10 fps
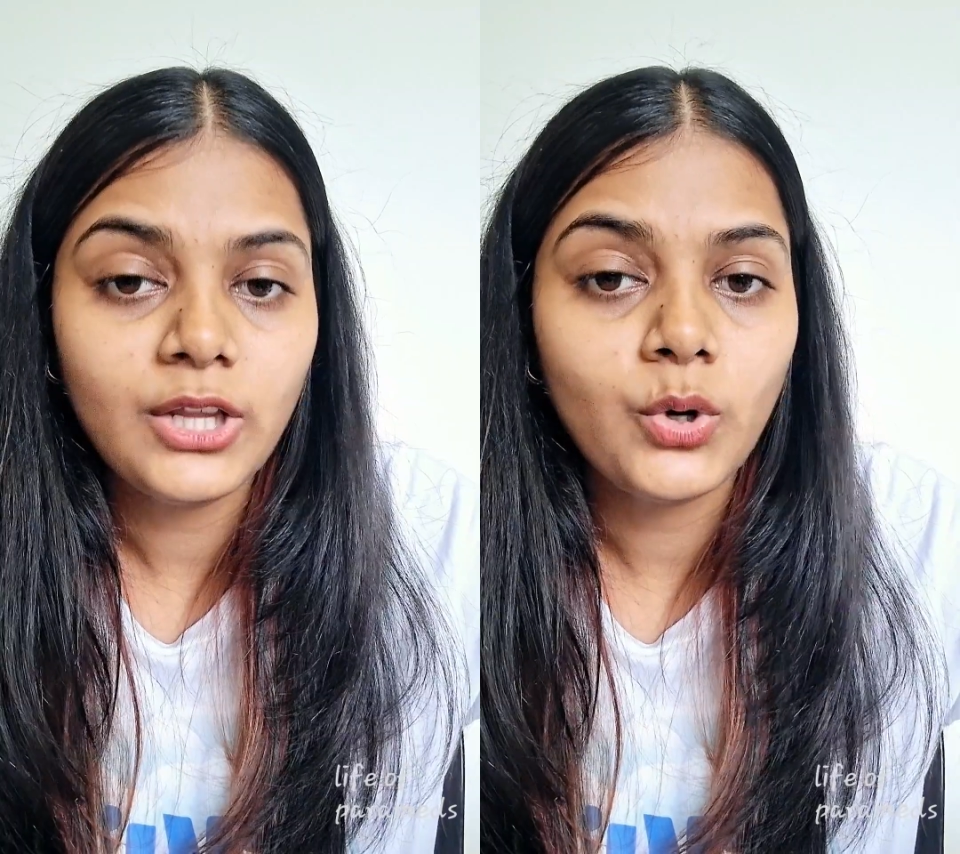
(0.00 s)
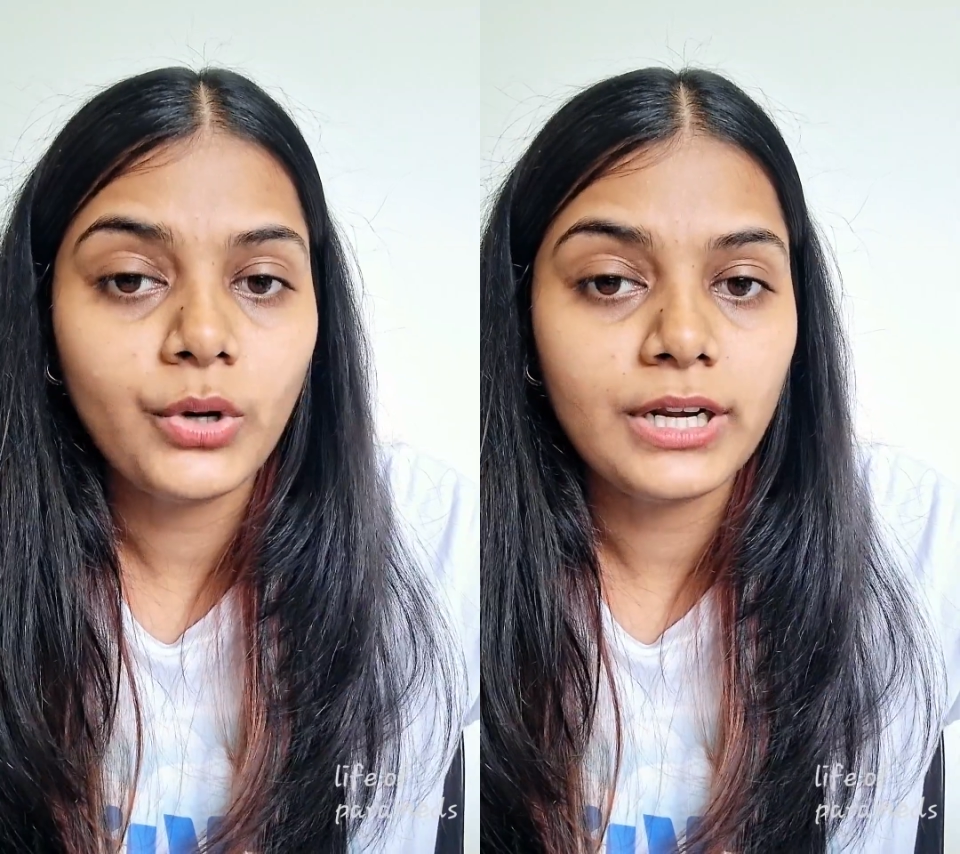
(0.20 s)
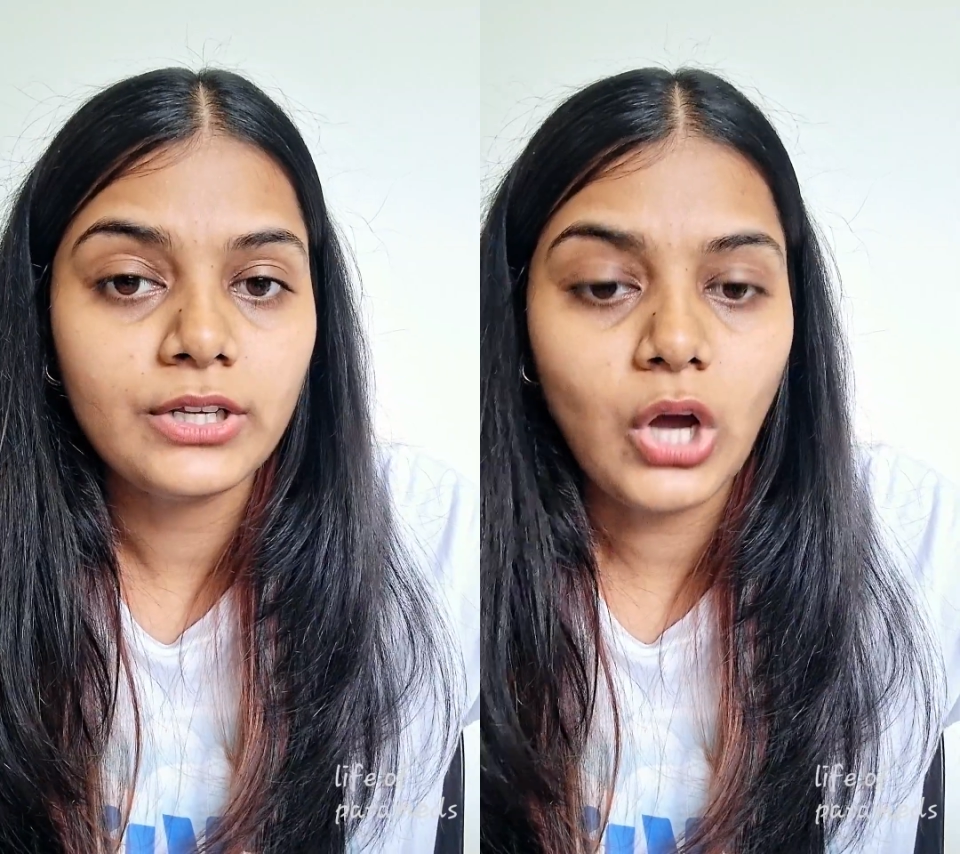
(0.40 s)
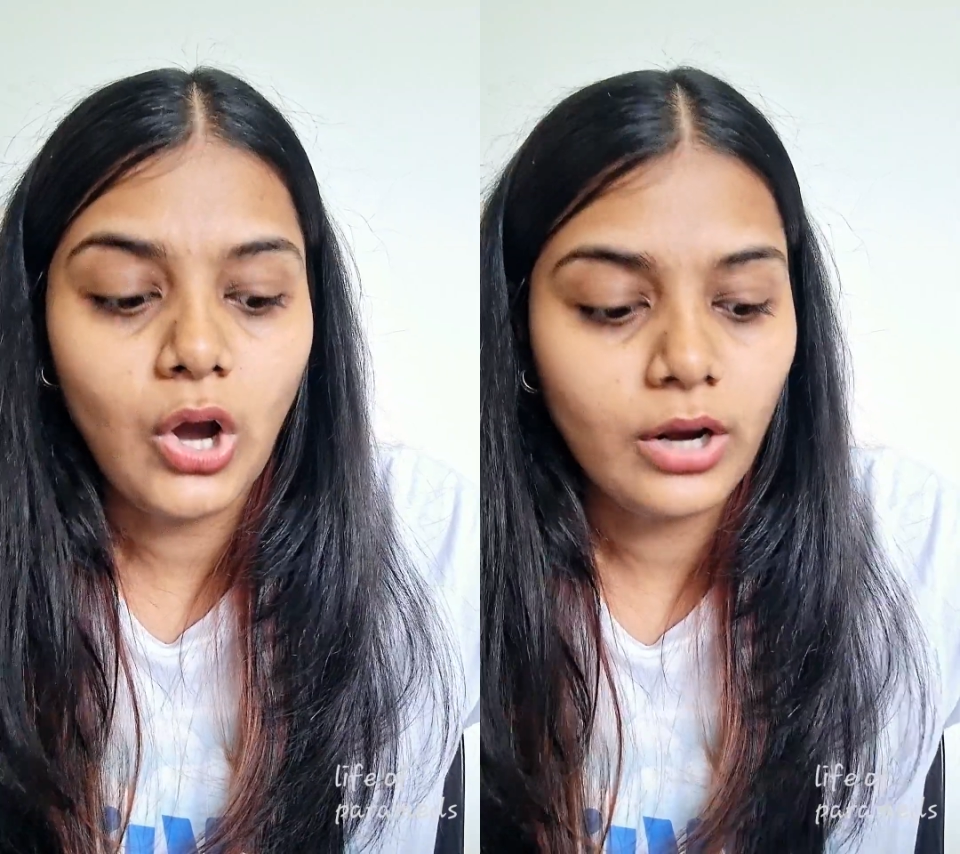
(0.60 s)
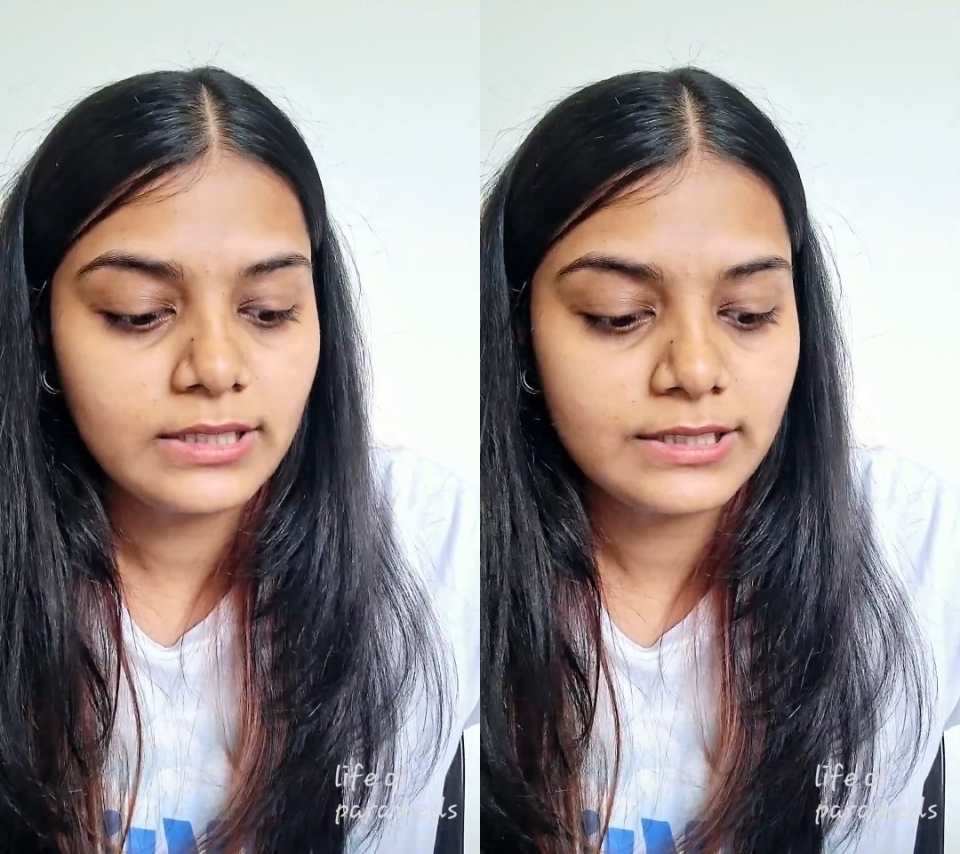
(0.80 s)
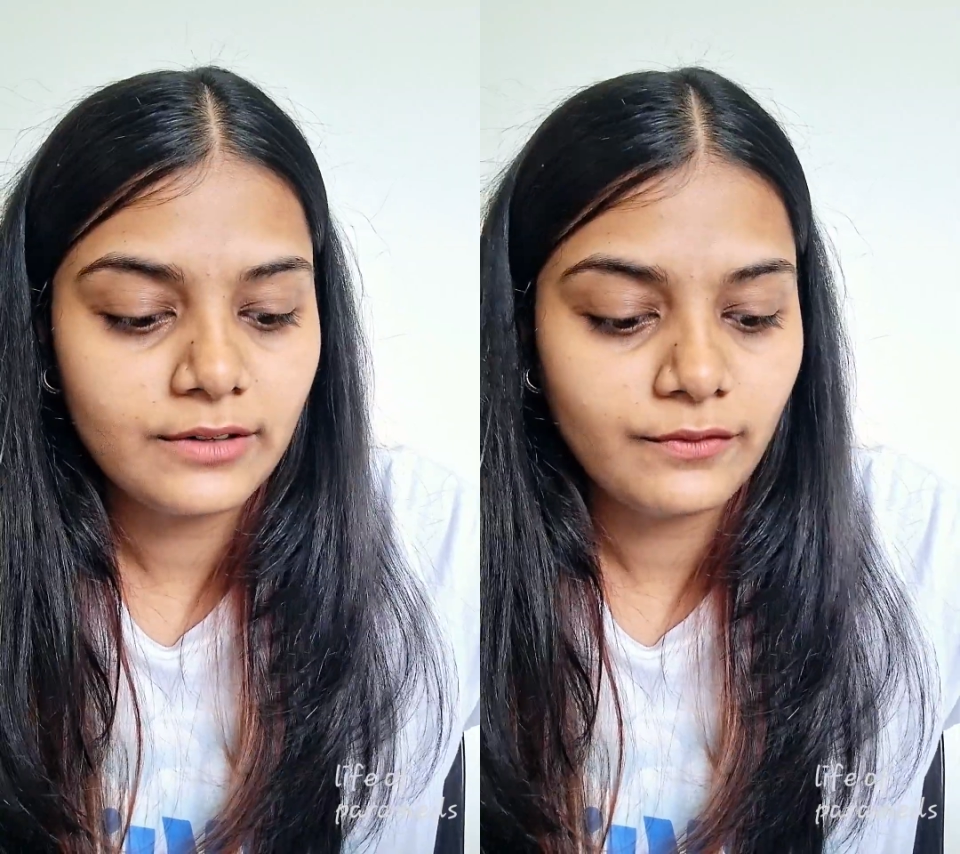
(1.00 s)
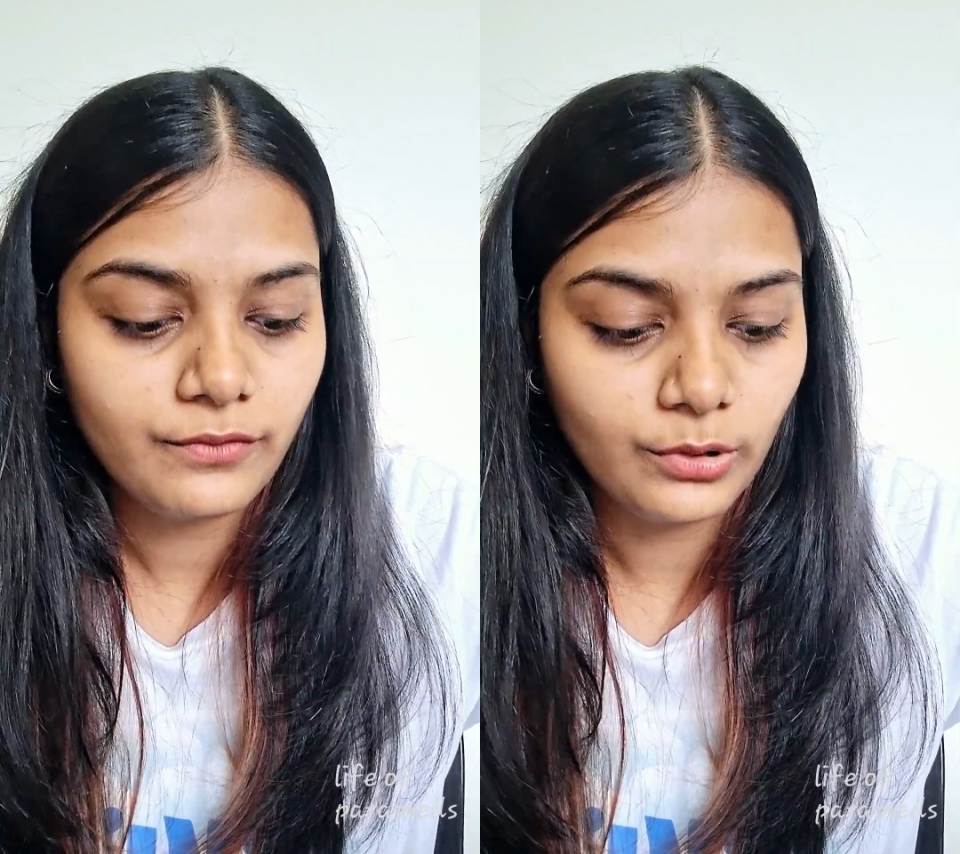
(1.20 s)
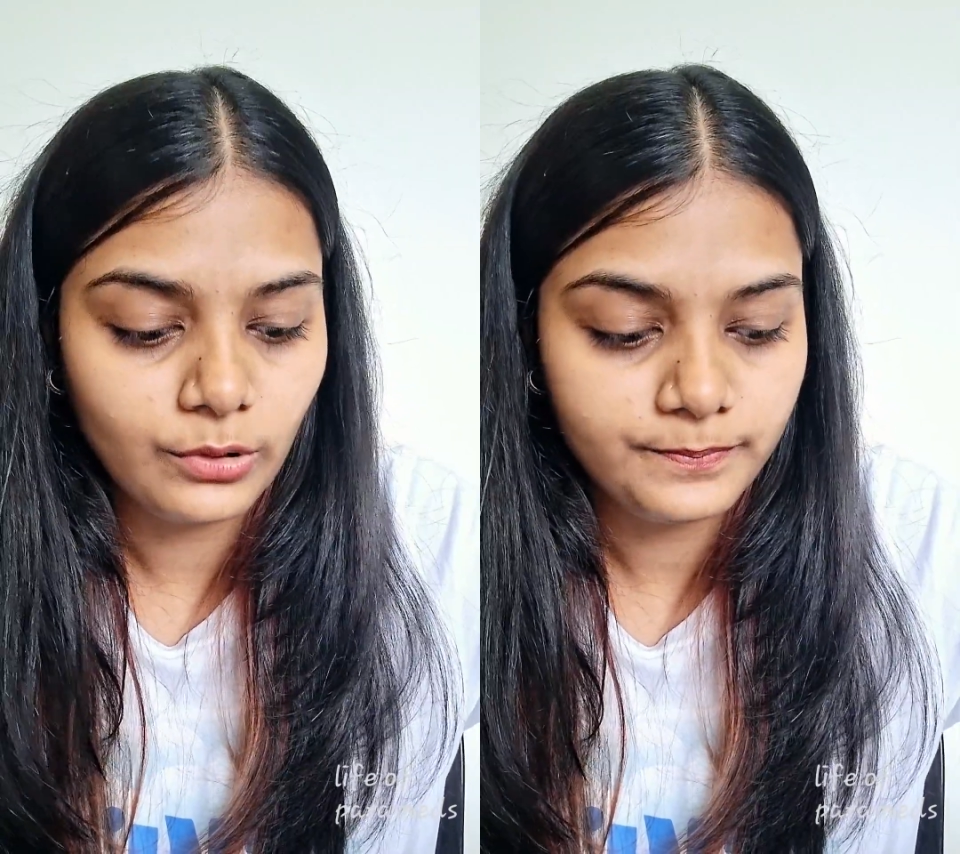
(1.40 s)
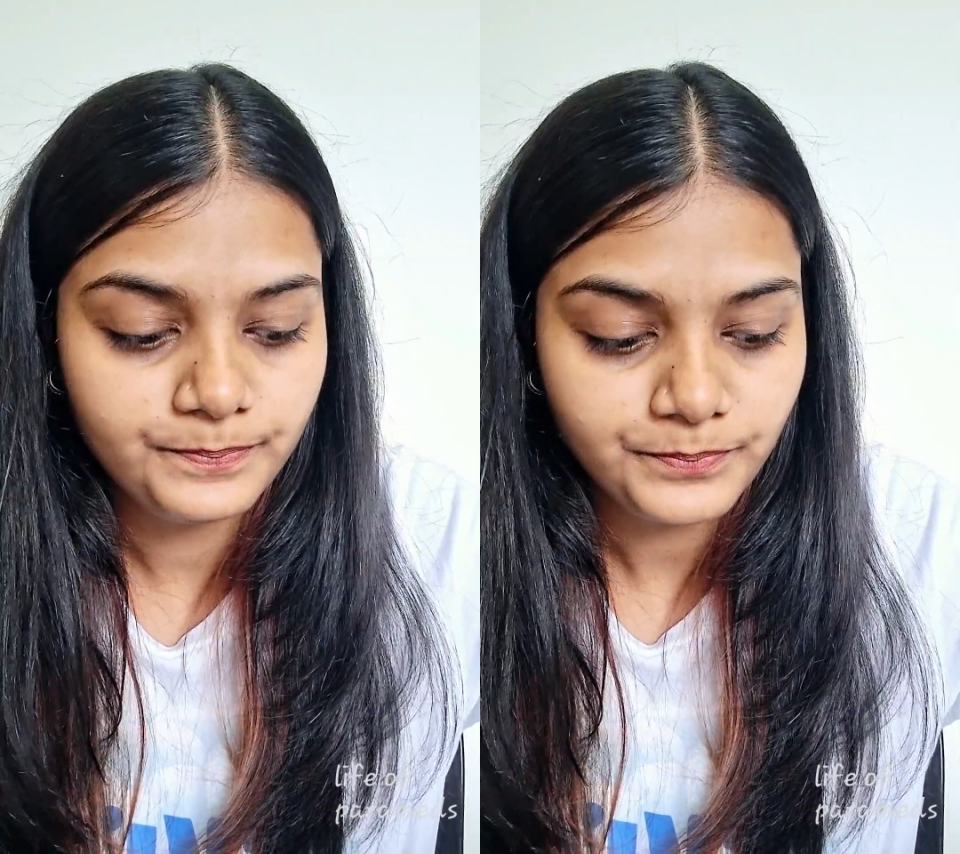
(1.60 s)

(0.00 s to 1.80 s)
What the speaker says: rotate the oxygen flow,